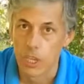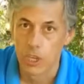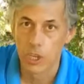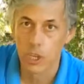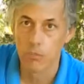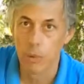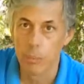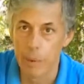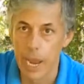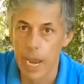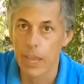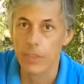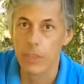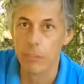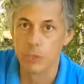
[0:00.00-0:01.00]
You can
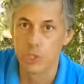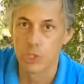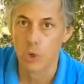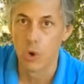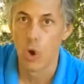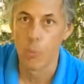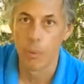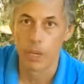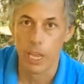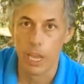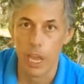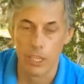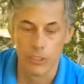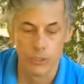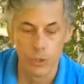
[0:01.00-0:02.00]
repair them, sure, but
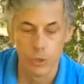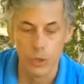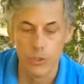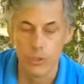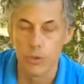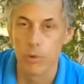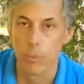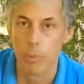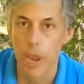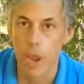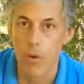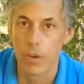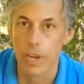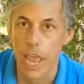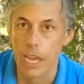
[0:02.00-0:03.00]
as soon as you
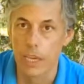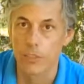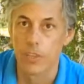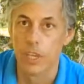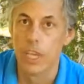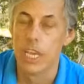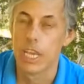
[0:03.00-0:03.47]
repair an axe,